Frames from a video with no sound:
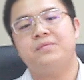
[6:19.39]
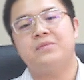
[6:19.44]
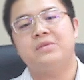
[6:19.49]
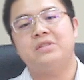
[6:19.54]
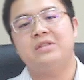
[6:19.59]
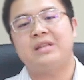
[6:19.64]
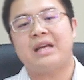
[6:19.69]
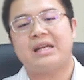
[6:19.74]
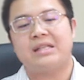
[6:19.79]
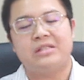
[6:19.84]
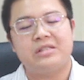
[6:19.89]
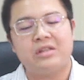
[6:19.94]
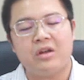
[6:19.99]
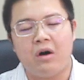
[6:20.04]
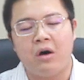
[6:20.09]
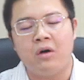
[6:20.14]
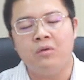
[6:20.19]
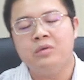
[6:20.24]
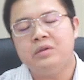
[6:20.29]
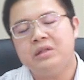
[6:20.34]
So that's the
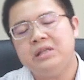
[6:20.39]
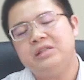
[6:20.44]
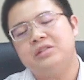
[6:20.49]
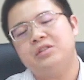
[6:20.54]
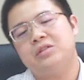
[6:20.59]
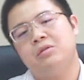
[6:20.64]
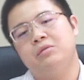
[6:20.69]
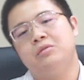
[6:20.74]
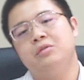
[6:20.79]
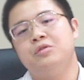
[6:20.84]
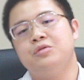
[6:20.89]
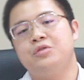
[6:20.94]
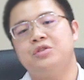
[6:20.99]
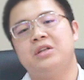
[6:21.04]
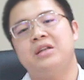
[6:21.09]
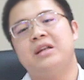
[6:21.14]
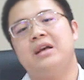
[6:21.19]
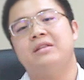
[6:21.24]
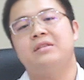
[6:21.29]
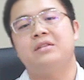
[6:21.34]
only
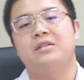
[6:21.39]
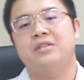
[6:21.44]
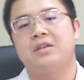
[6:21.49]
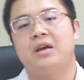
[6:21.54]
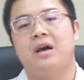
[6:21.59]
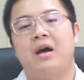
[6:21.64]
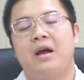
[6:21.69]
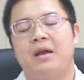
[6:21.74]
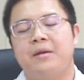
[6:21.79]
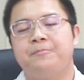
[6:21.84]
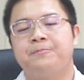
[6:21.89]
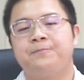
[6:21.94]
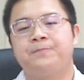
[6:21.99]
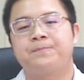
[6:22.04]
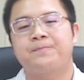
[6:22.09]
solution at the time.